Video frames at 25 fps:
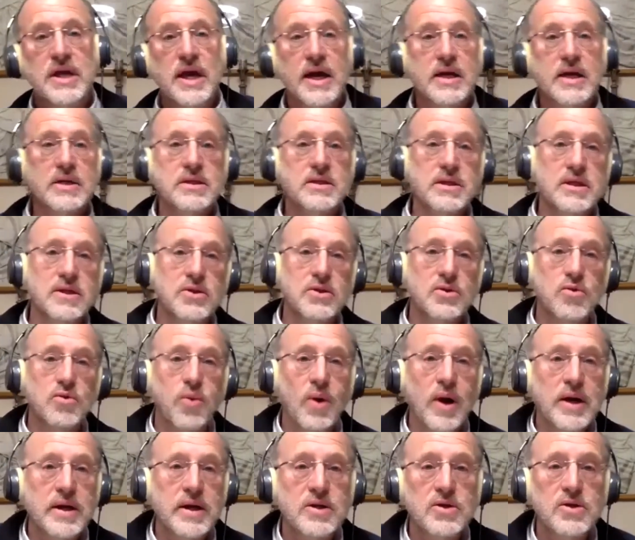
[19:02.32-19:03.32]
18,
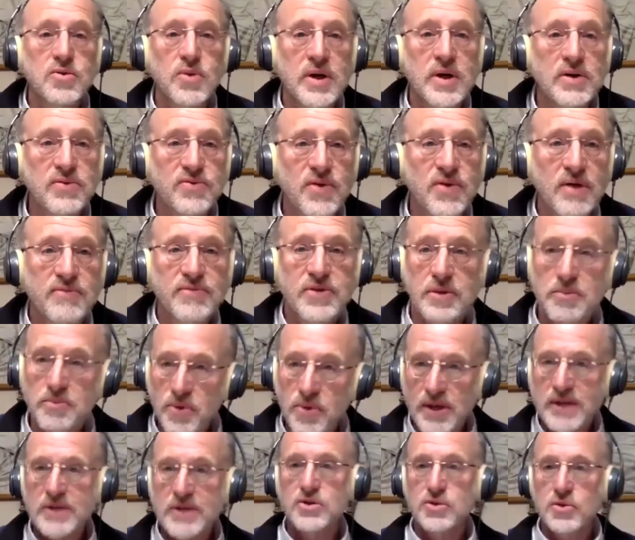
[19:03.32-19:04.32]
20, 25. Their
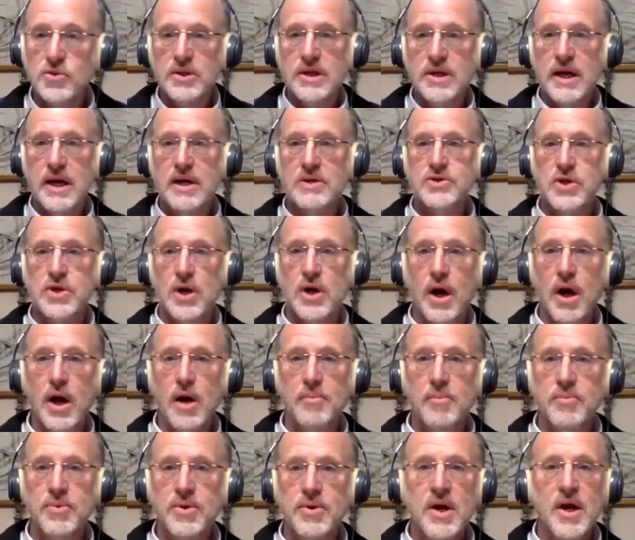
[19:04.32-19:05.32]
brains will catch
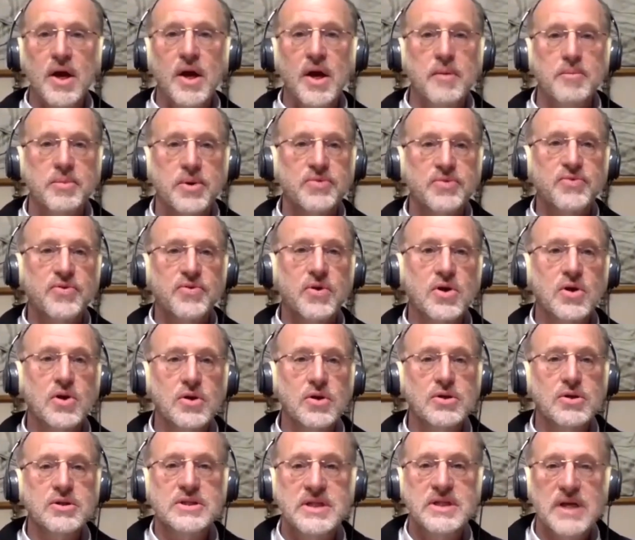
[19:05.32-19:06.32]
up. But for a
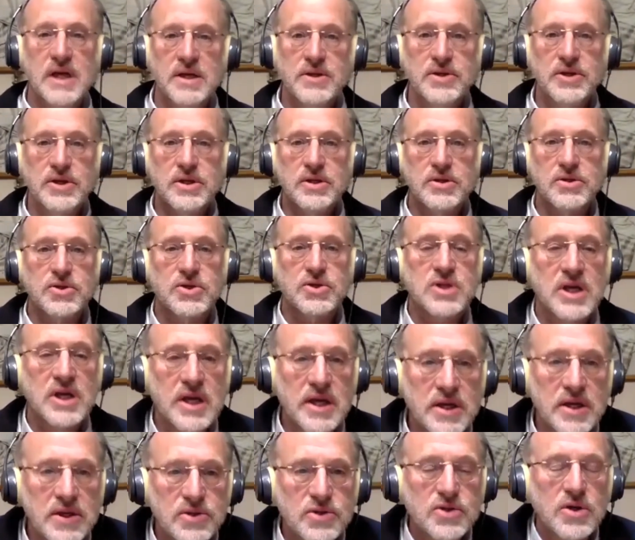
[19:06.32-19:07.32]
good 10 years,
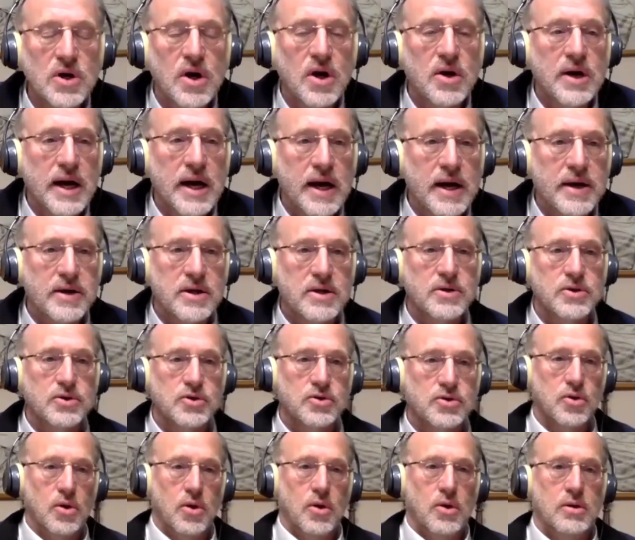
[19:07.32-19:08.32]
kids are out of
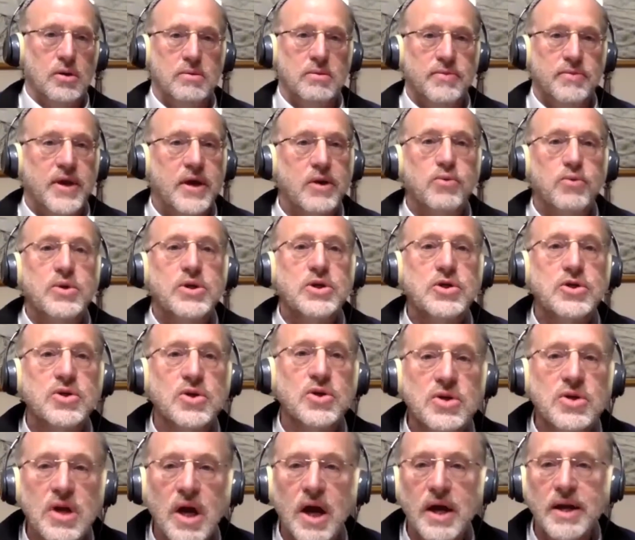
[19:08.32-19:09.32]
control. And we should
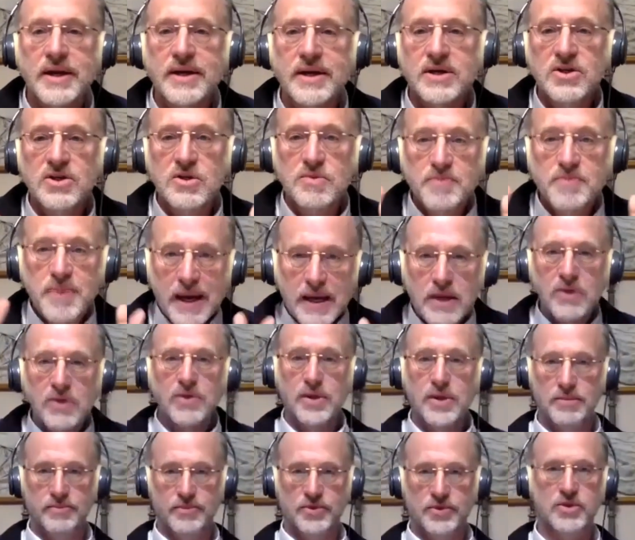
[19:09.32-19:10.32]
not expect
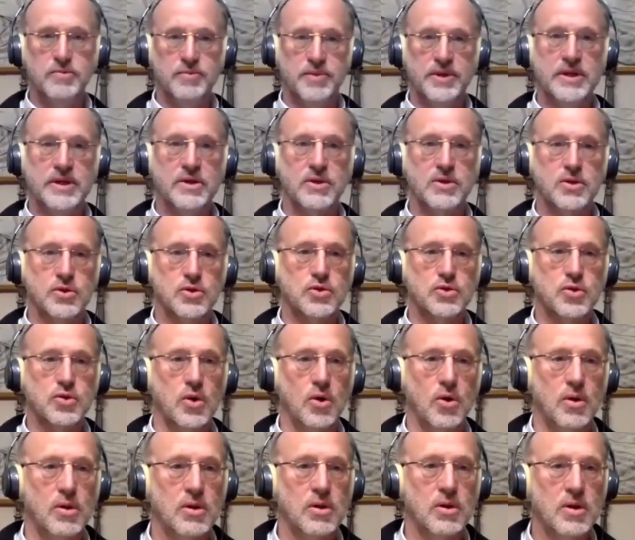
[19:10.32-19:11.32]
them to be in
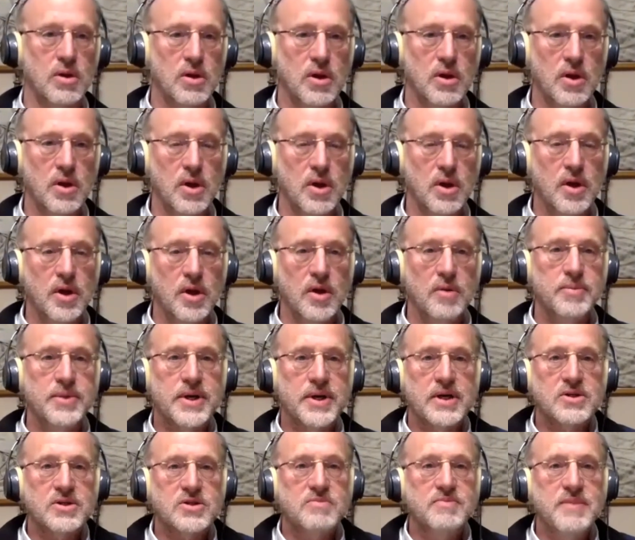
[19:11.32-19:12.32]
control
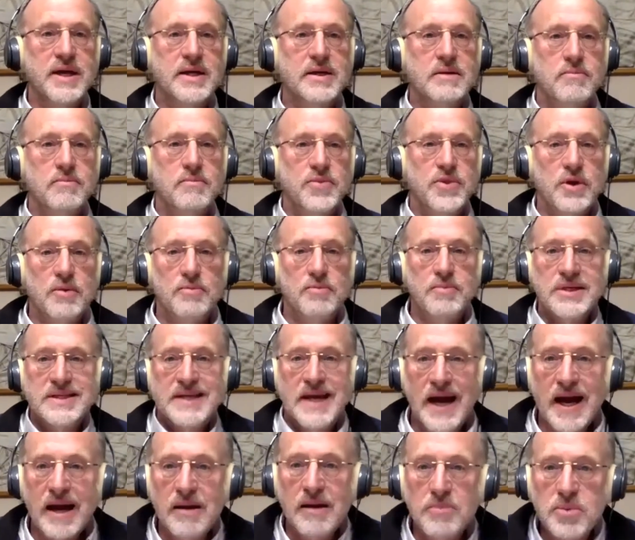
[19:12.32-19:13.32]
because their
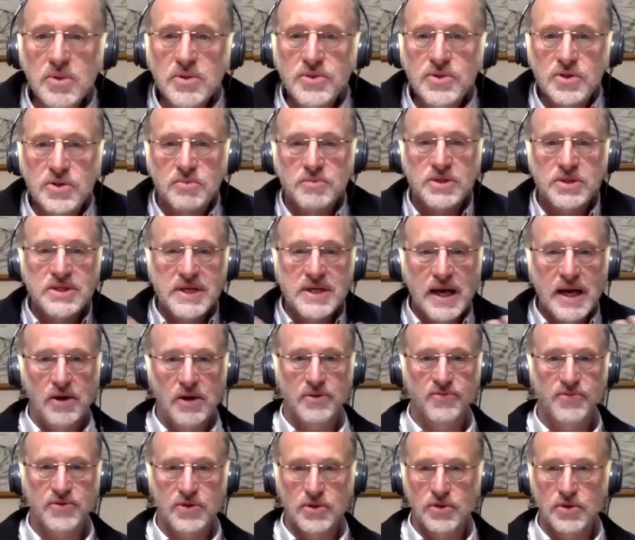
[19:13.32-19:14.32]
metabolism is out
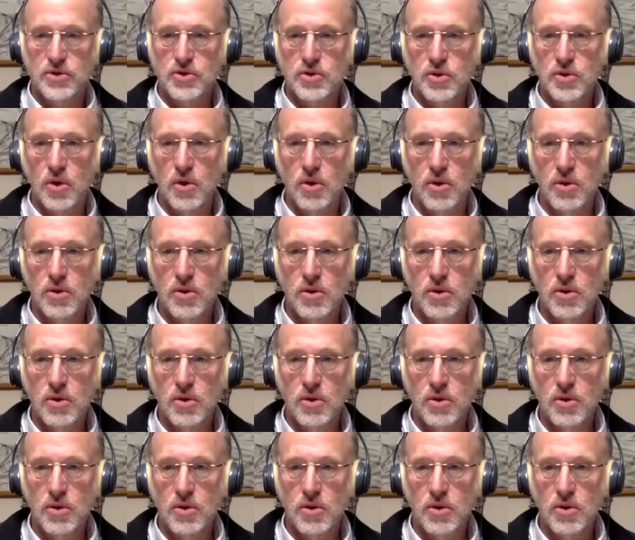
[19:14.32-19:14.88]
of control.